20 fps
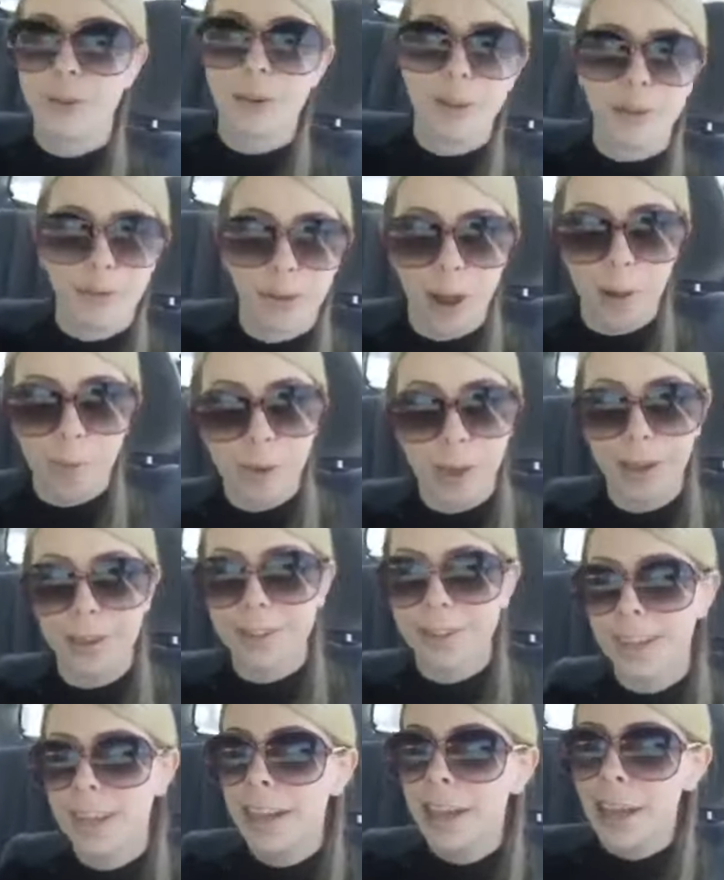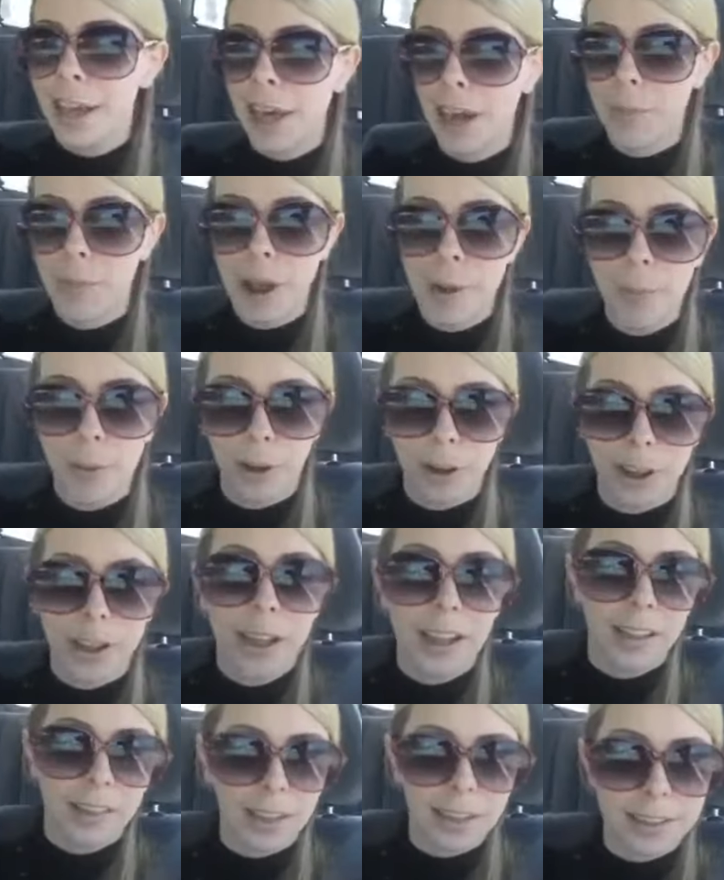worth of cupcakes. And in my book,
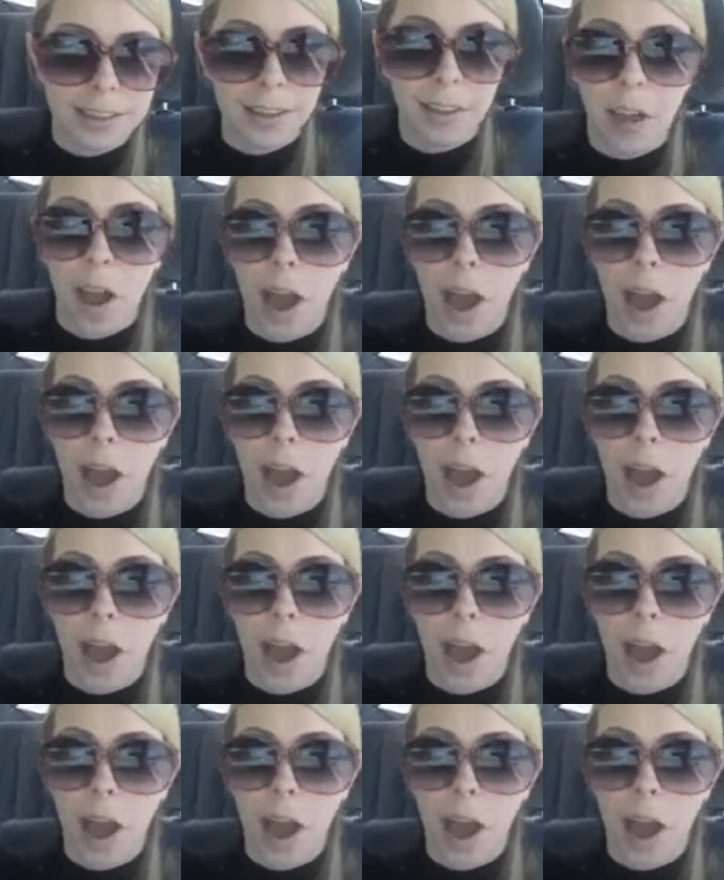that's a